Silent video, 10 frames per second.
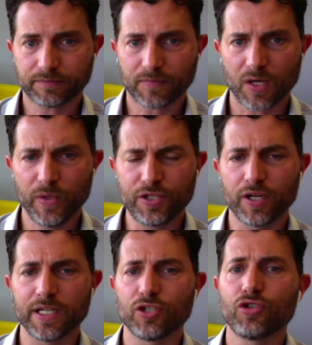We
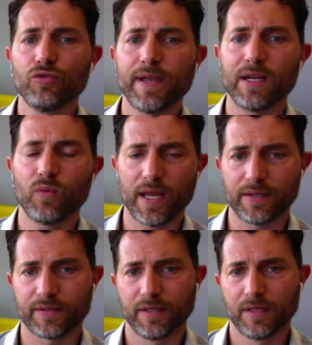target in two main
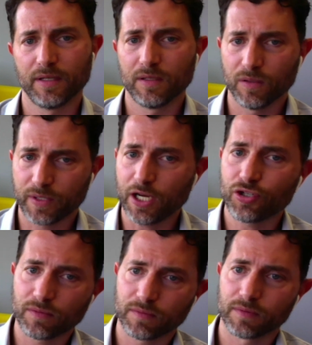ways:
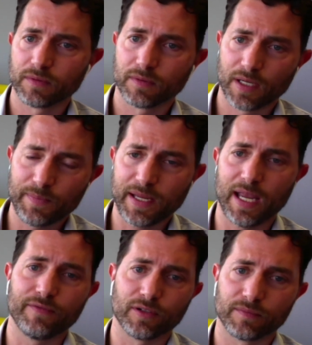location and
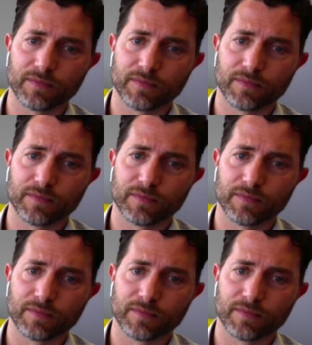behavior.